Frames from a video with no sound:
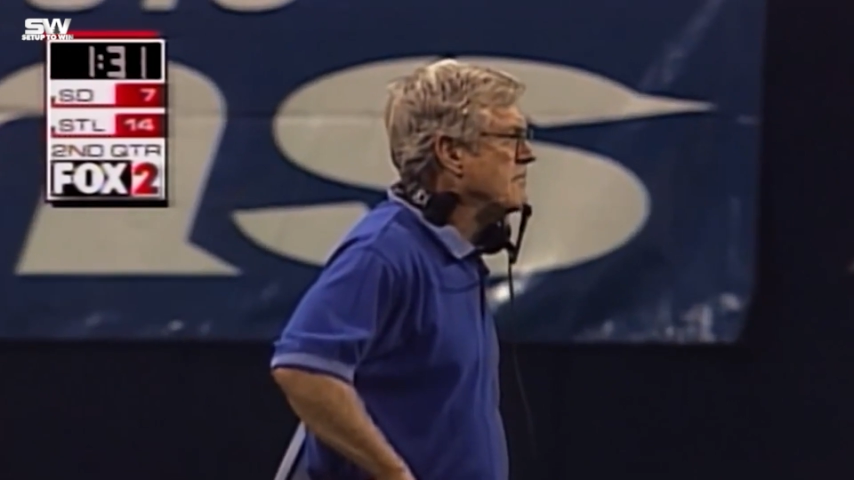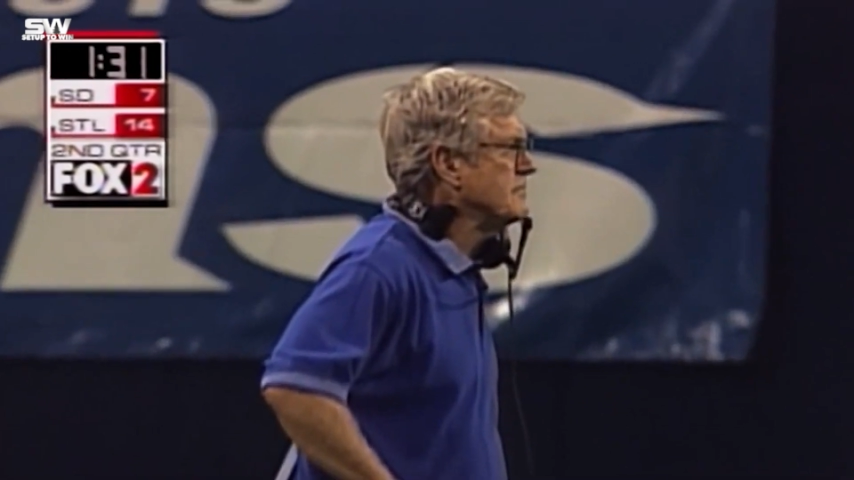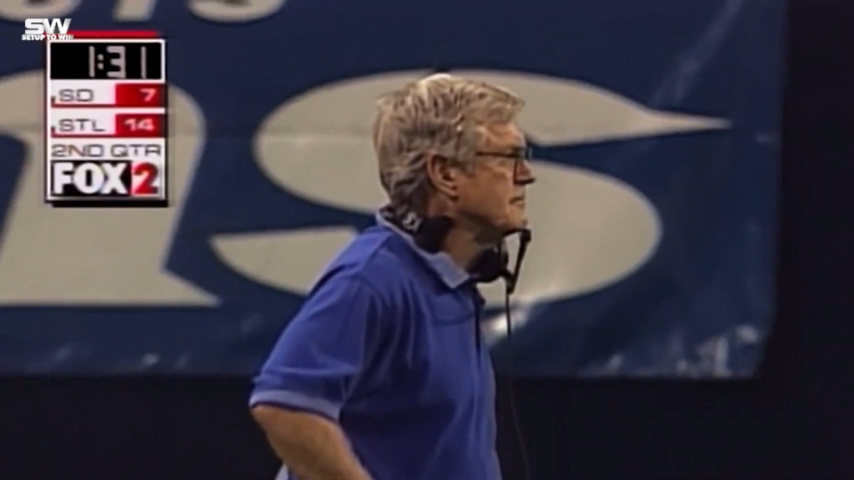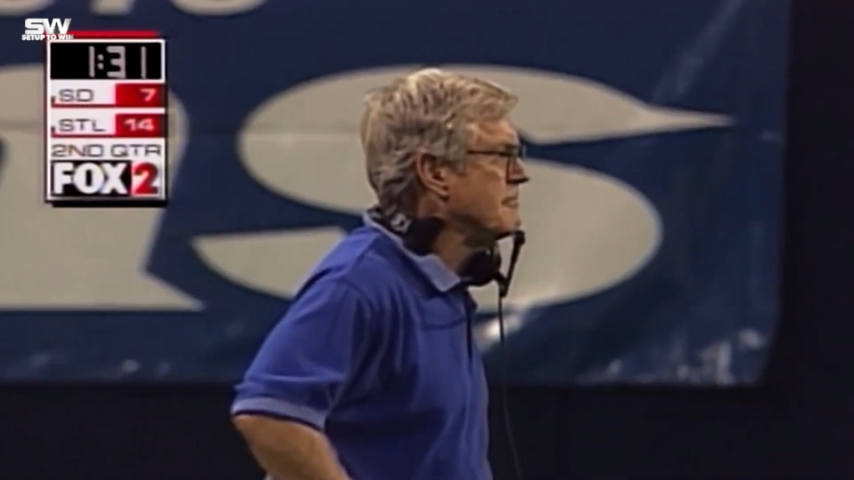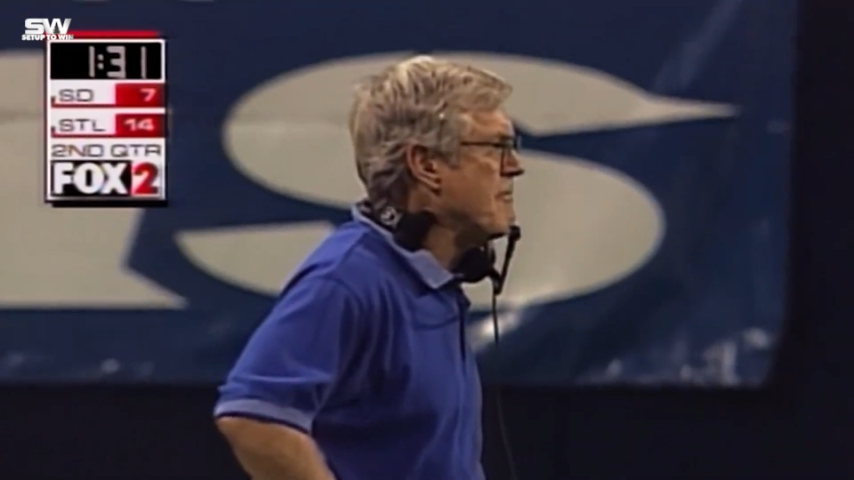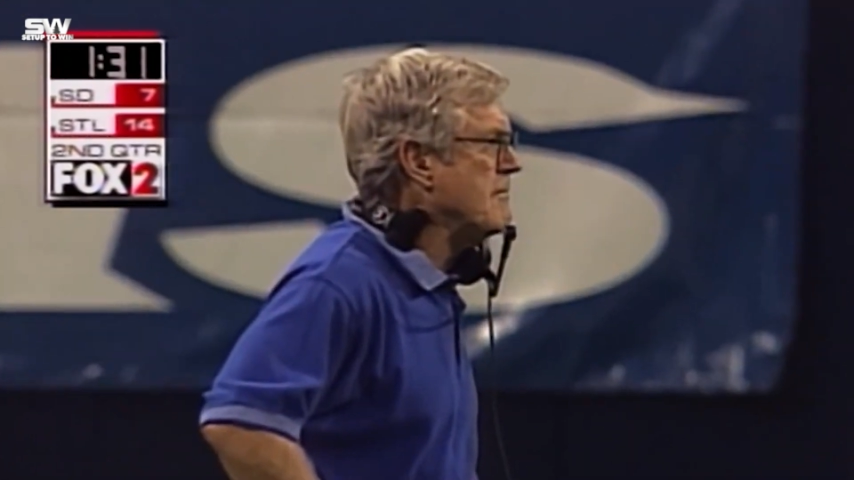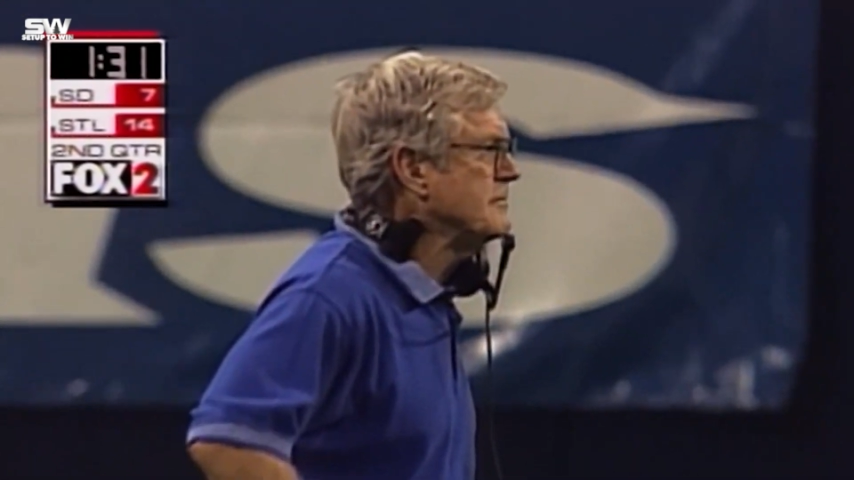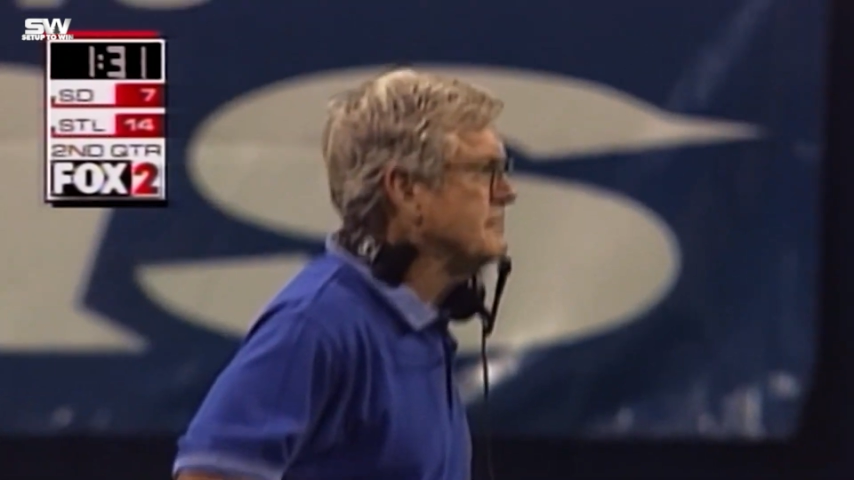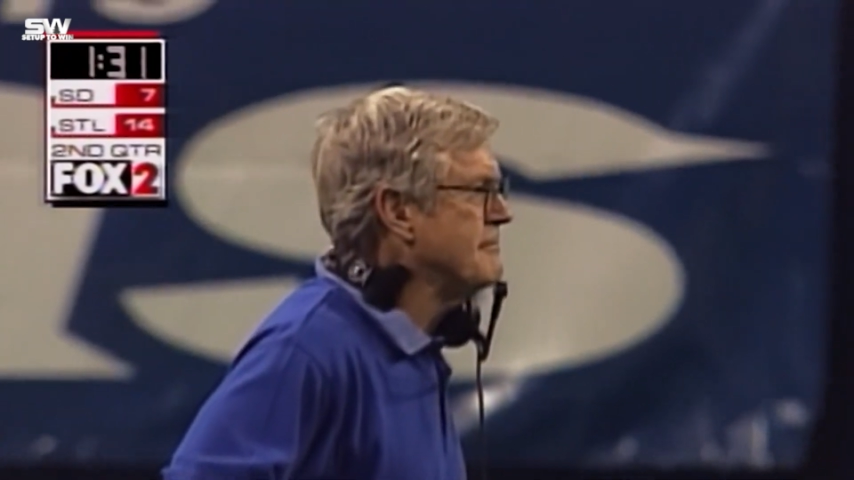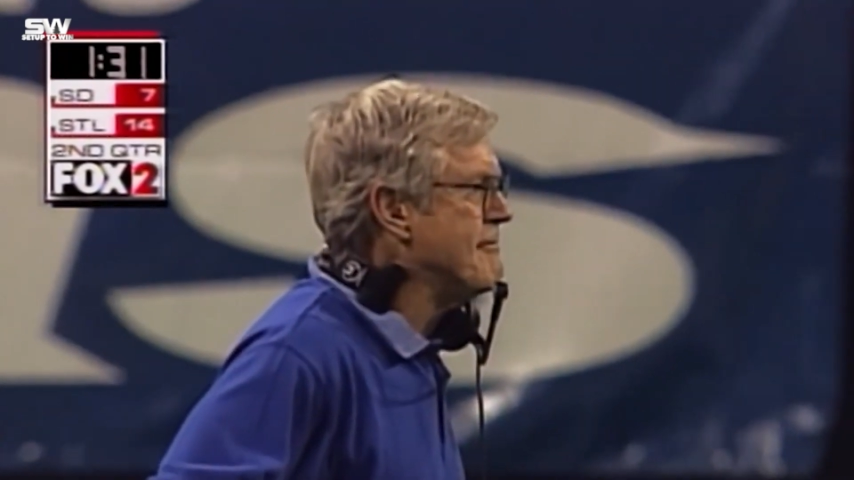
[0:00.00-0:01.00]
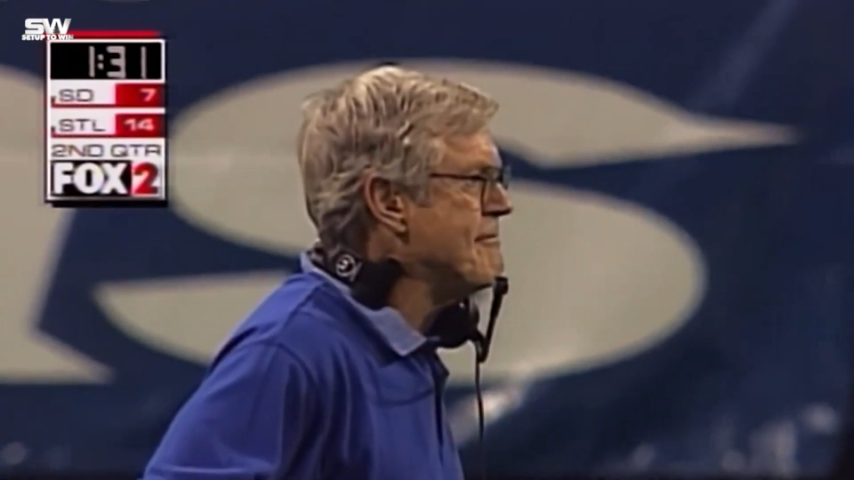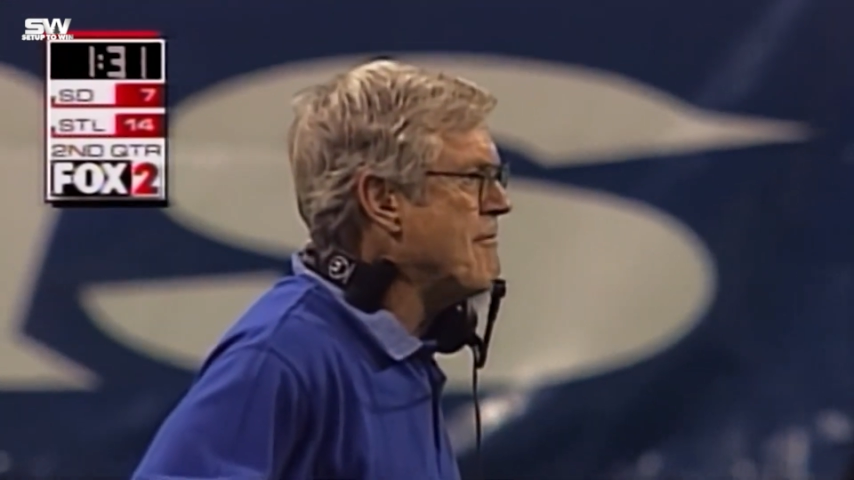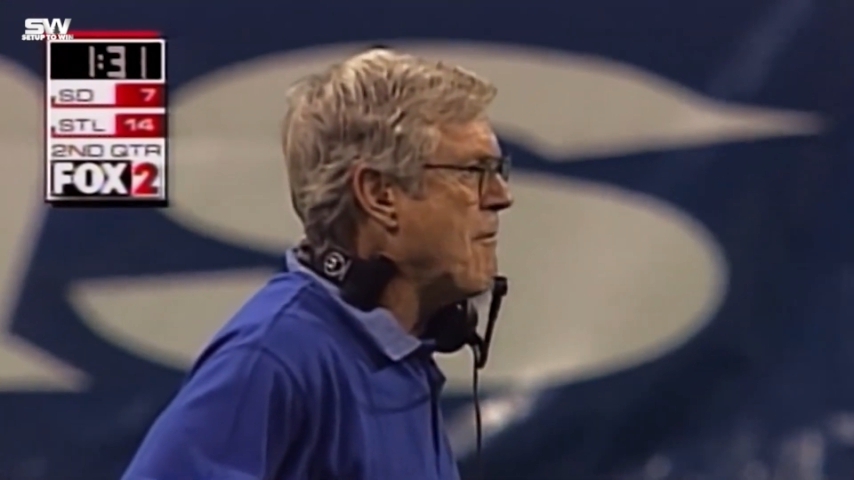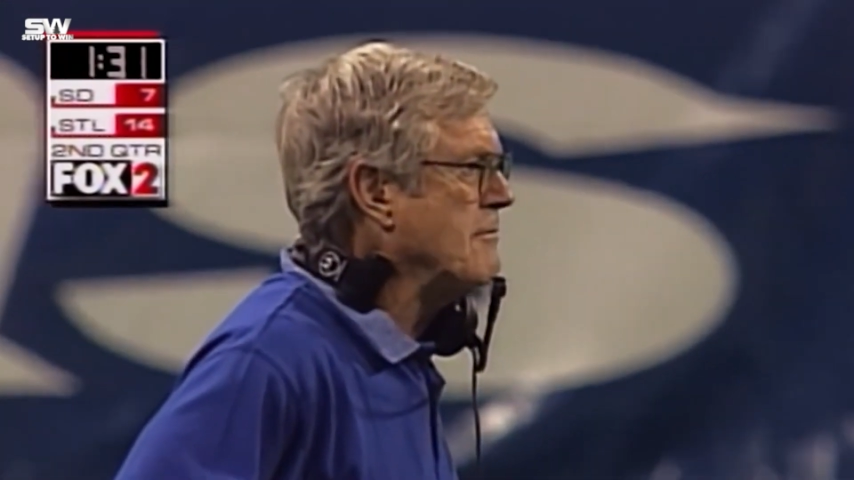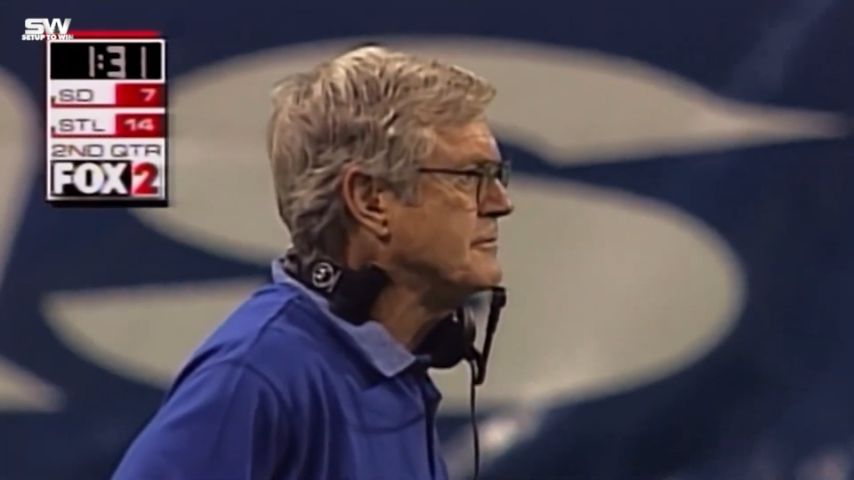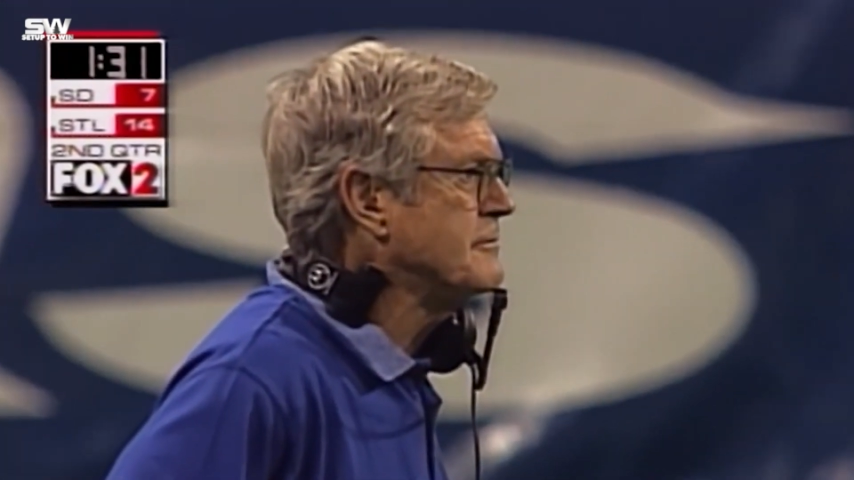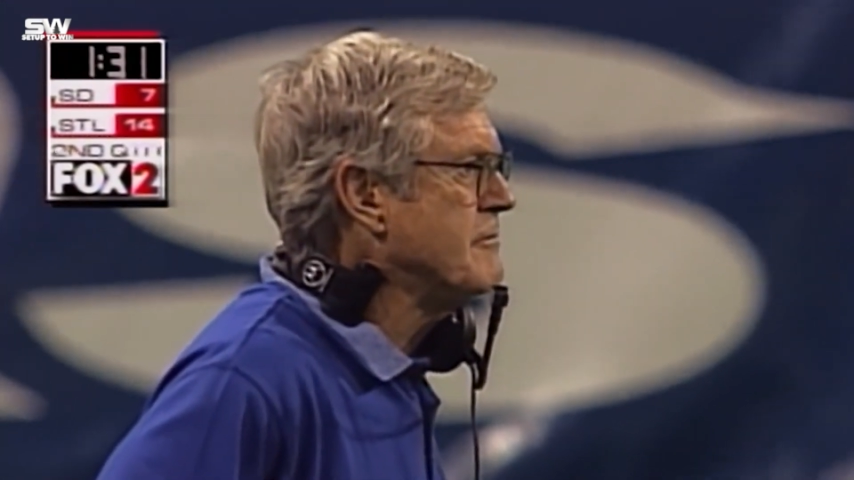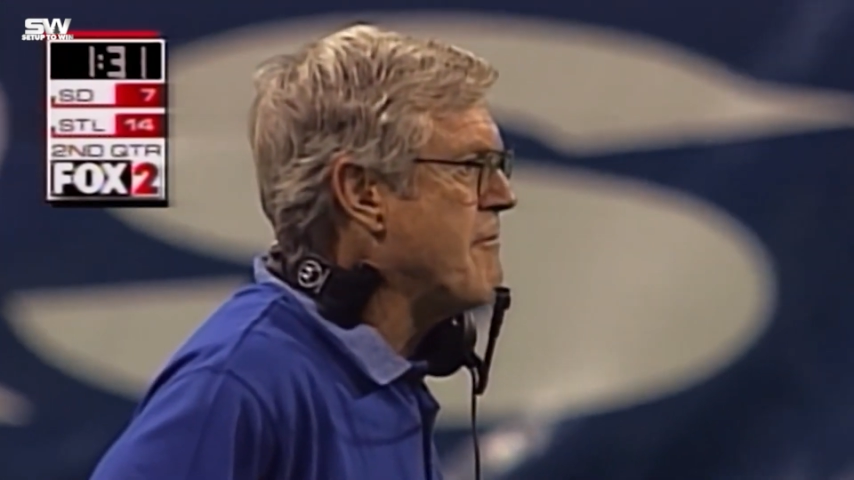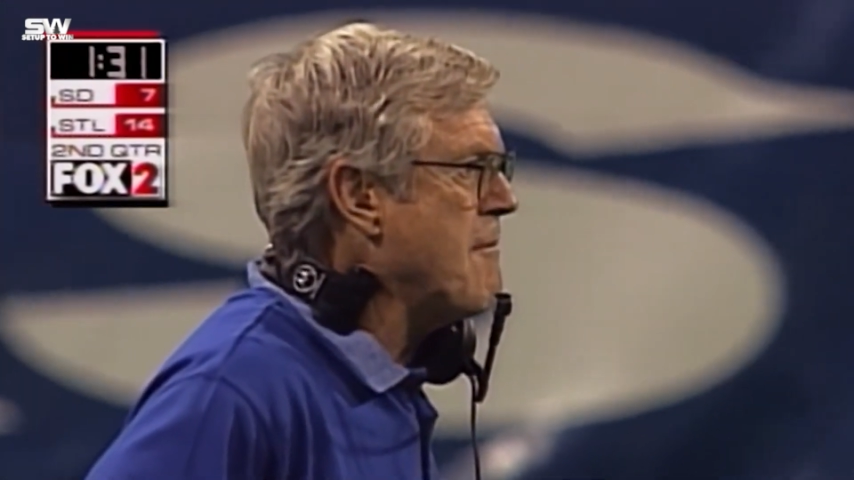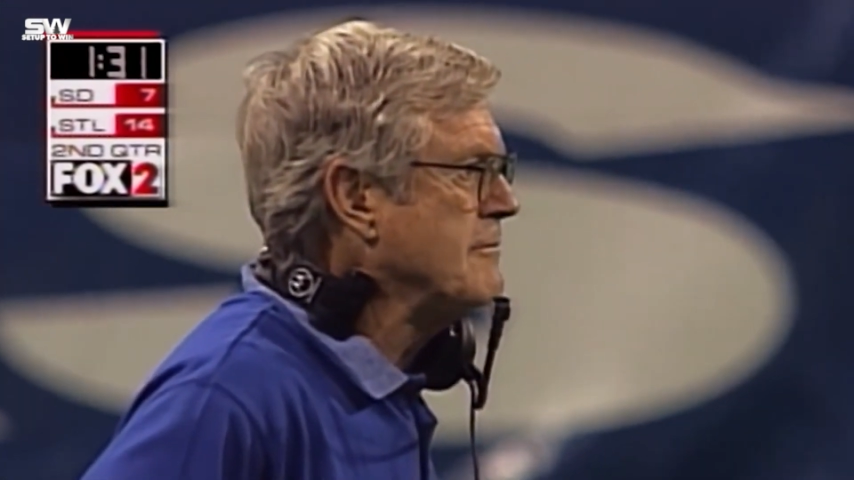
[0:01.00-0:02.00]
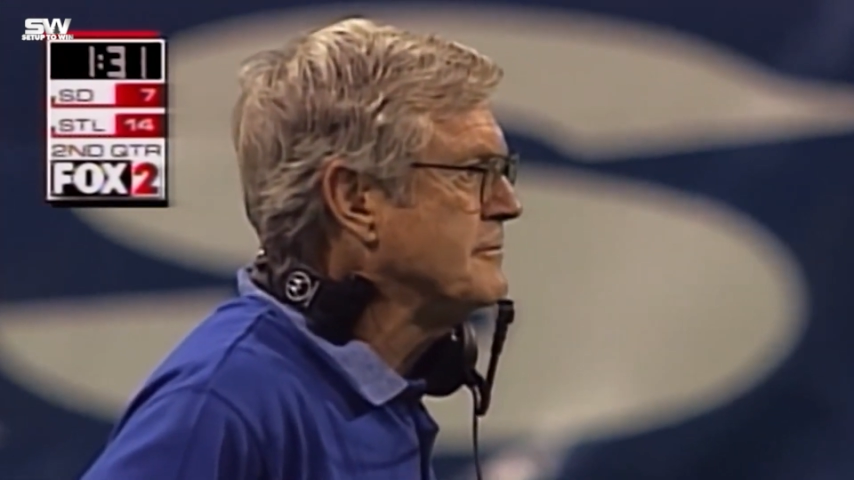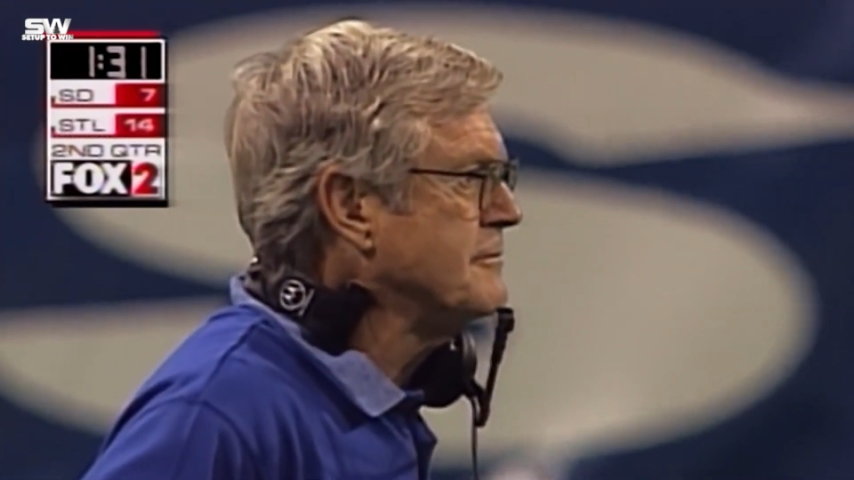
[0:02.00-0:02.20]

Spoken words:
with Warner as his starting QB.